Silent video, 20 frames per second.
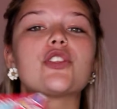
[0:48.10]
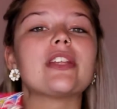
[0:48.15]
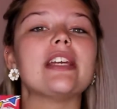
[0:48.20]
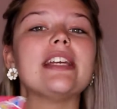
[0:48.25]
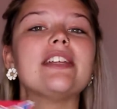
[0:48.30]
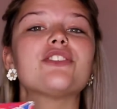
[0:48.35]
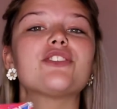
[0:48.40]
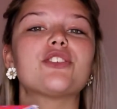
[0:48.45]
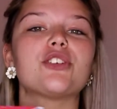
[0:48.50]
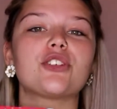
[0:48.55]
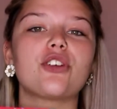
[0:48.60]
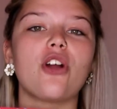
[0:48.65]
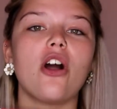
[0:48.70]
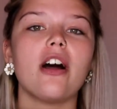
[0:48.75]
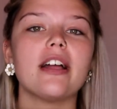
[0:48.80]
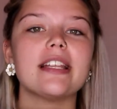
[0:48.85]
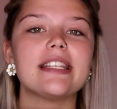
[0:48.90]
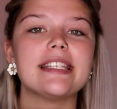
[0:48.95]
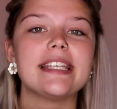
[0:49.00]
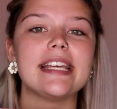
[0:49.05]
the insert
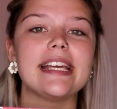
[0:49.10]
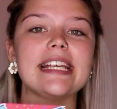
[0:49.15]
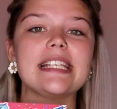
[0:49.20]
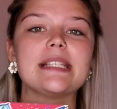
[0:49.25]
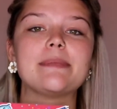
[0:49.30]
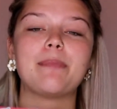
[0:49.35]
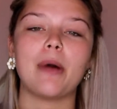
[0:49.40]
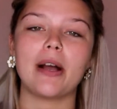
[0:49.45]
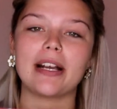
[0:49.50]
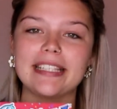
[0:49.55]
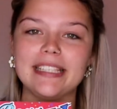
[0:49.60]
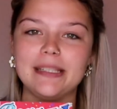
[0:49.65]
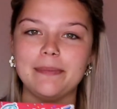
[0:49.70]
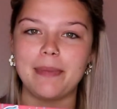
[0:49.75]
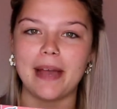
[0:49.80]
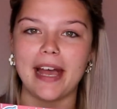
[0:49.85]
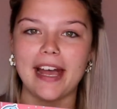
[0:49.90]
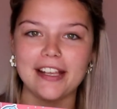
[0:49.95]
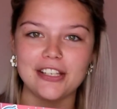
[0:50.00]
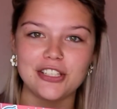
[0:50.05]
card says Boxy
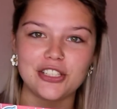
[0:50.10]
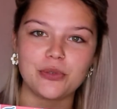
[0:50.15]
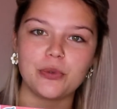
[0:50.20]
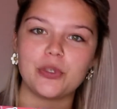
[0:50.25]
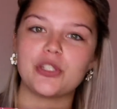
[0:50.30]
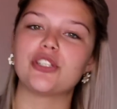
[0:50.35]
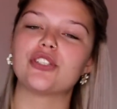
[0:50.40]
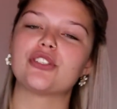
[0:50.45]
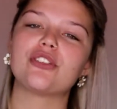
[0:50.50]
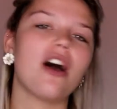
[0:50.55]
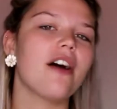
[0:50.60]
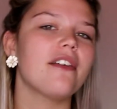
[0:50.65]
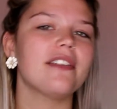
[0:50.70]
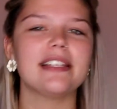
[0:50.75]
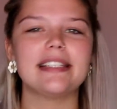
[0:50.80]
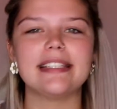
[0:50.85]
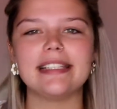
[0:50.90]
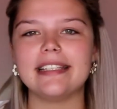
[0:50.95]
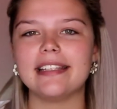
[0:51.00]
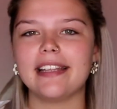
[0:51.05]
Bash, which is
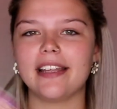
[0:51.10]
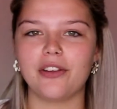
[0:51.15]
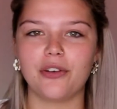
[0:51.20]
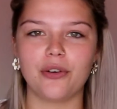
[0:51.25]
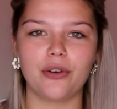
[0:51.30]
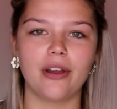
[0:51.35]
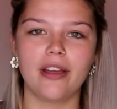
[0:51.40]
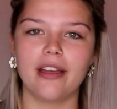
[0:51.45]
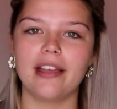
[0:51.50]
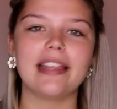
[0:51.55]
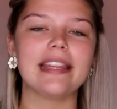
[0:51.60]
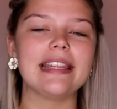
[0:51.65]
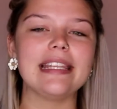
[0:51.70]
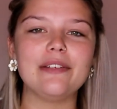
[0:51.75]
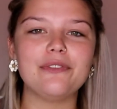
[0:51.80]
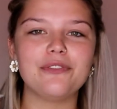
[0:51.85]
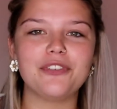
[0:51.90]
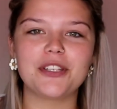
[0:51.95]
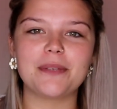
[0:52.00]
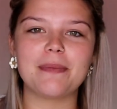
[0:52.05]
obviously their
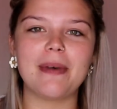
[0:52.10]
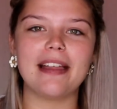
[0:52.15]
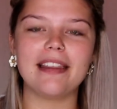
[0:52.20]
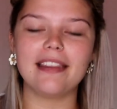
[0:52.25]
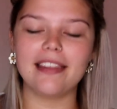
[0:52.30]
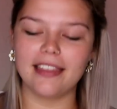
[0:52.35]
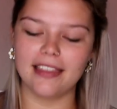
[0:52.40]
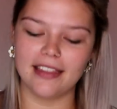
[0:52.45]
theme for the month.